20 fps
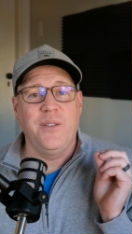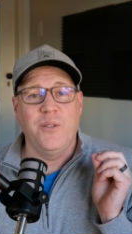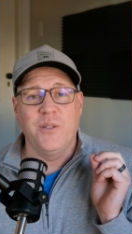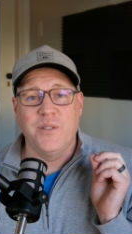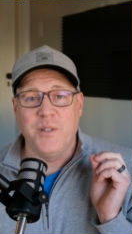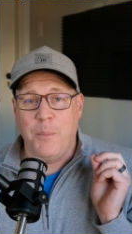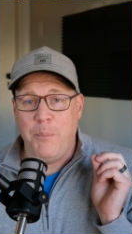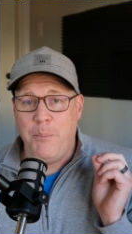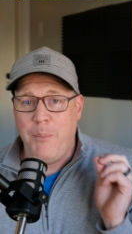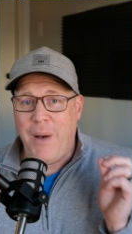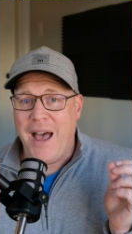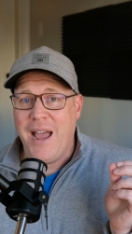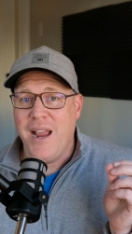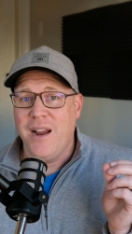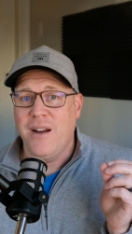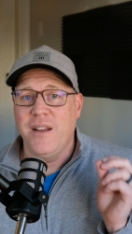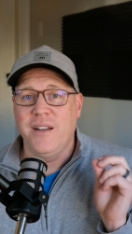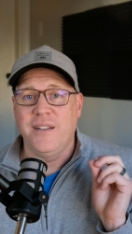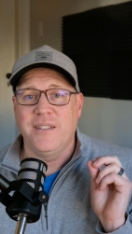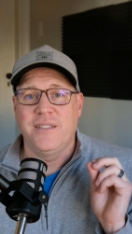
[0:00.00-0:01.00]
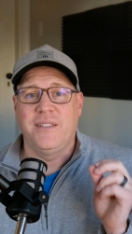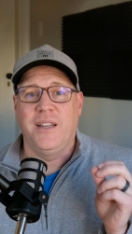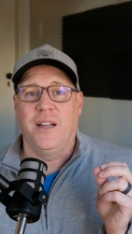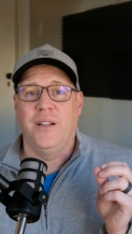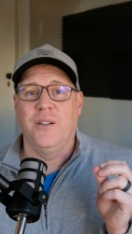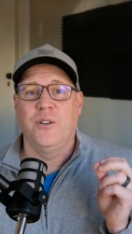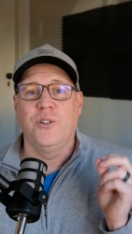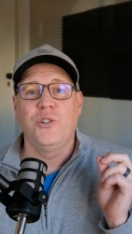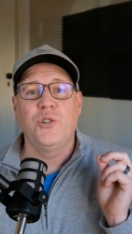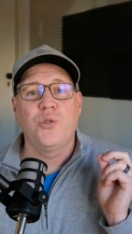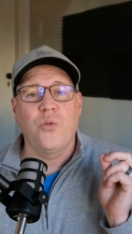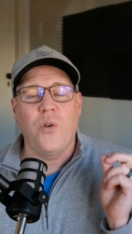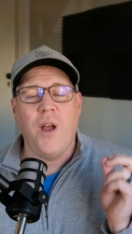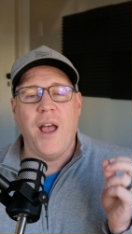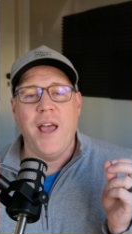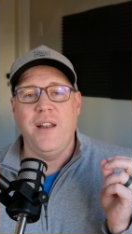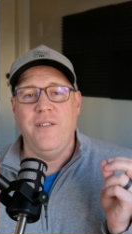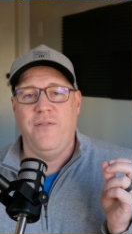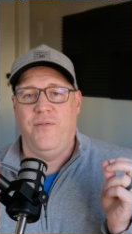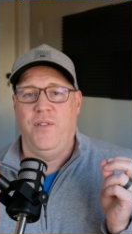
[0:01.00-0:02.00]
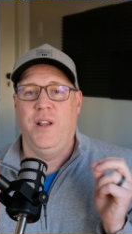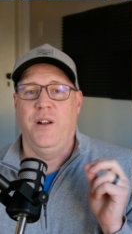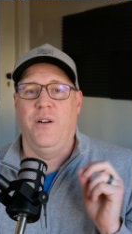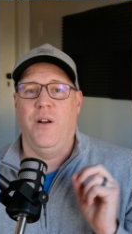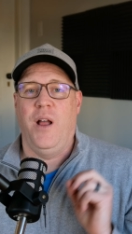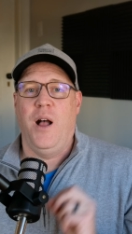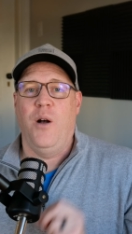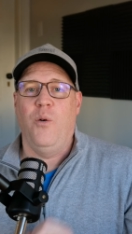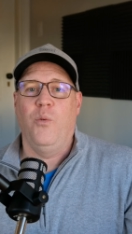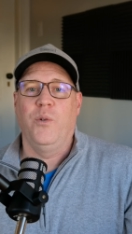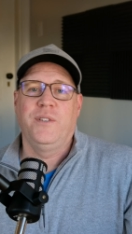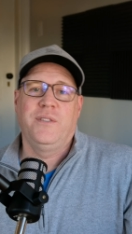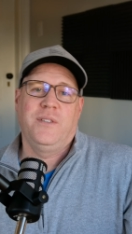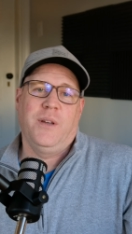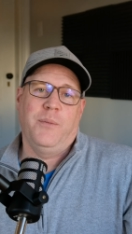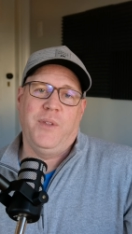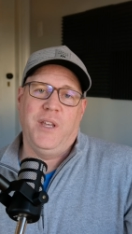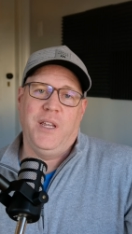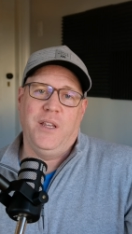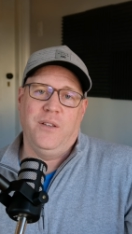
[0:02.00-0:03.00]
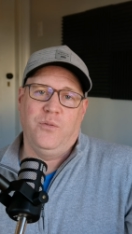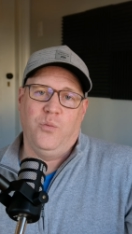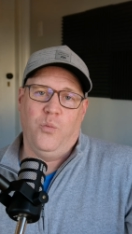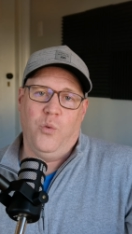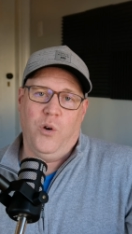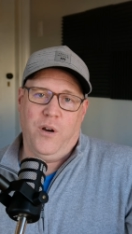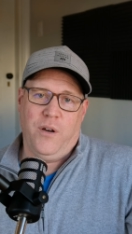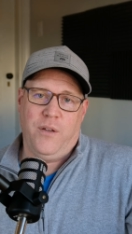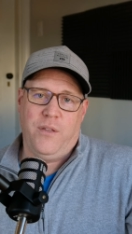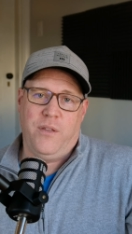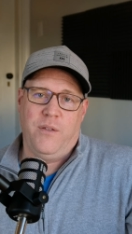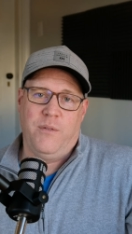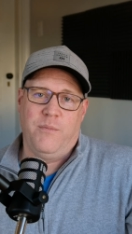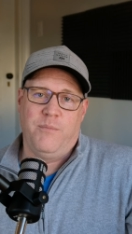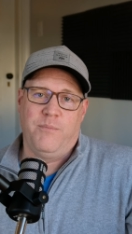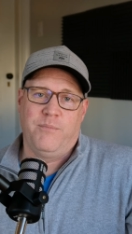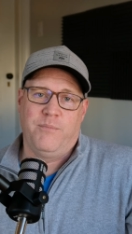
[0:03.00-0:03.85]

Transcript: there is a buyer and a seller trying to figure out what something is worth.